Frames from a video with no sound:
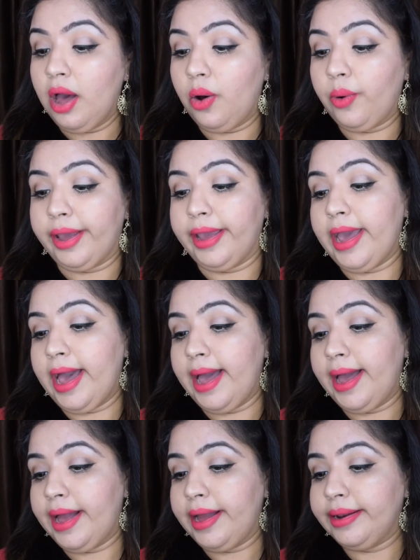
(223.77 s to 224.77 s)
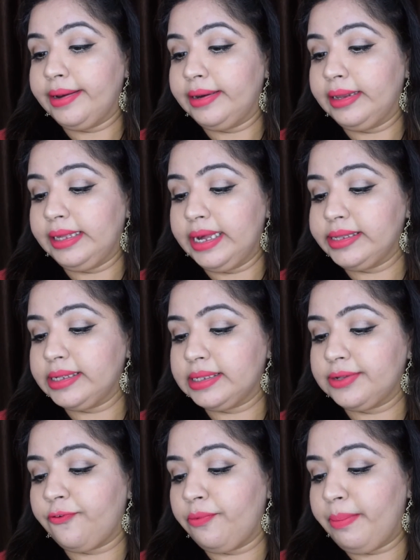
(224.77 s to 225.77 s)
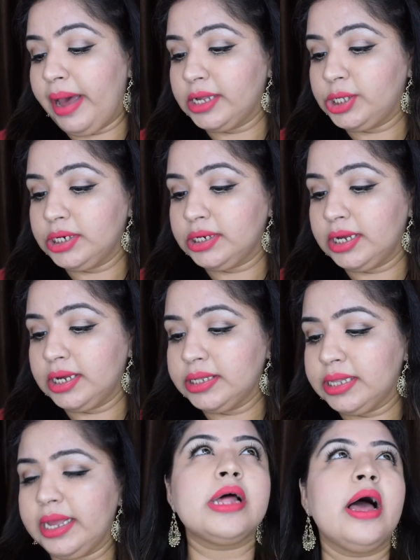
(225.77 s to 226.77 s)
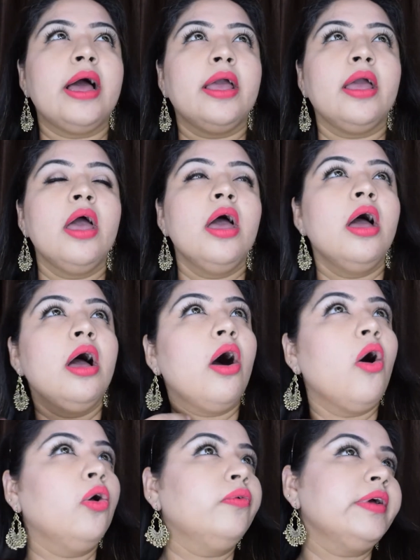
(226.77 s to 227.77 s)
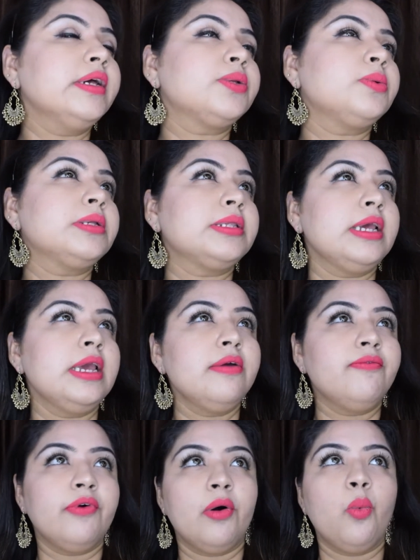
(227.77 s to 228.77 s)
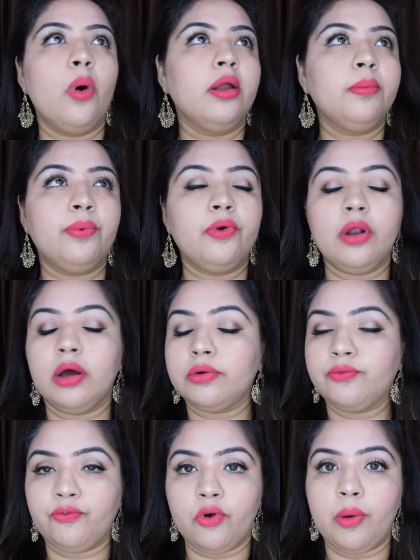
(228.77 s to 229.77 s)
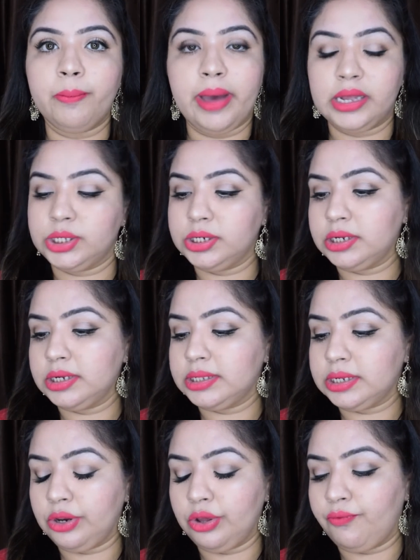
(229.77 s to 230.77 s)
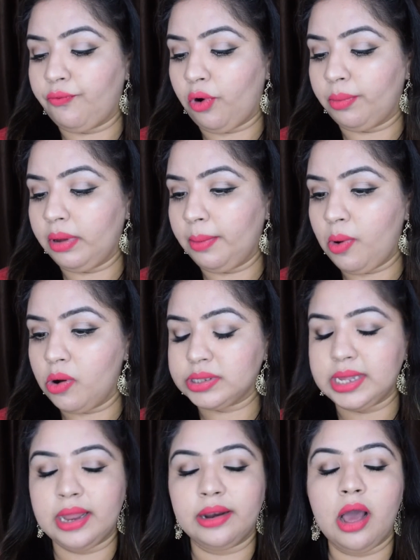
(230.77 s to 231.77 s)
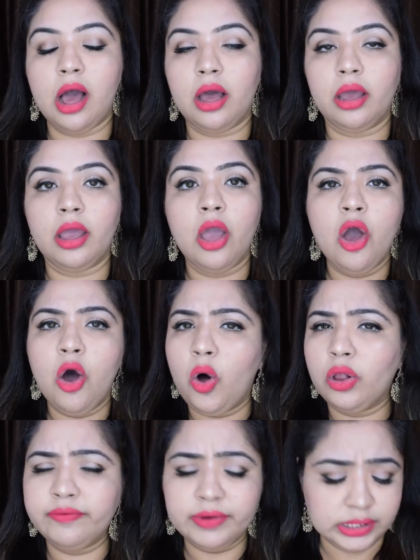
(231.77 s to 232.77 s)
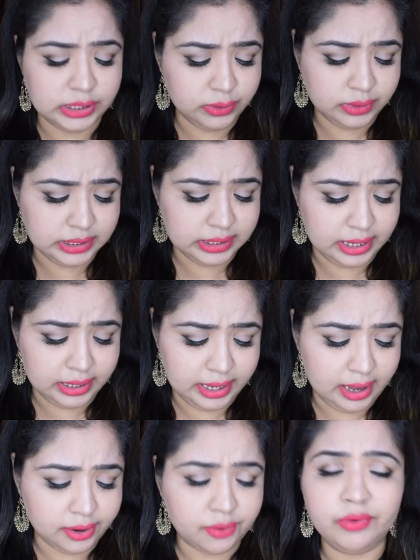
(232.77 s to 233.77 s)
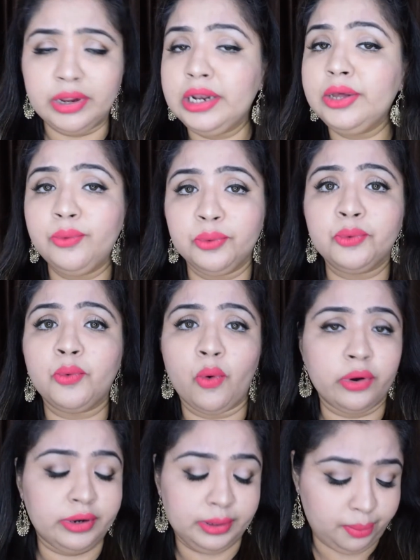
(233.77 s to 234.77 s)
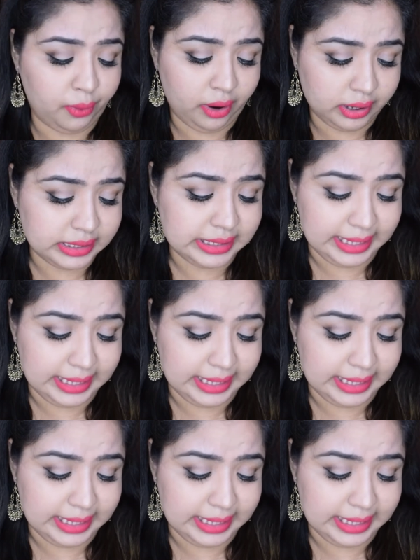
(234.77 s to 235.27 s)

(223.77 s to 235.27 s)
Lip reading: Okay, and yes, this is from Magic Dust. Like I always receive one product from Magic Dust in Euphorbia box, and I always use it, and they are really good quality products.